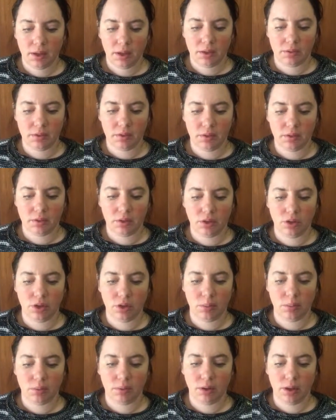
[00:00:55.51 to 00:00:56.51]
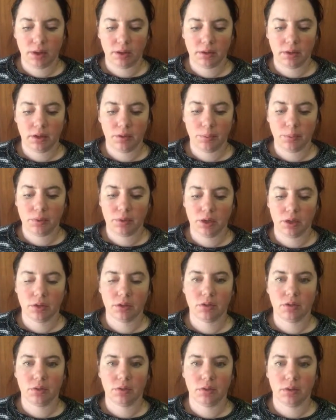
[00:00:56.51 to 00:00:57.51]
as it is a human right to have
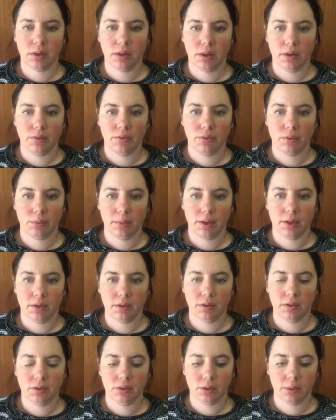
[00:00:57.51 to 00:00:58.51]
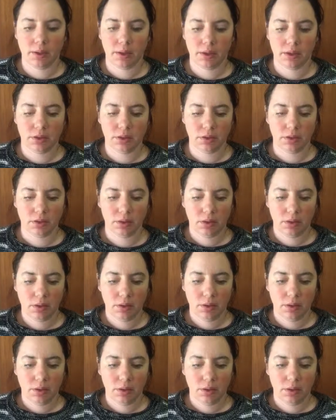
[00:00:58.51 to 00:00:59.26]
protection and relief from any situation.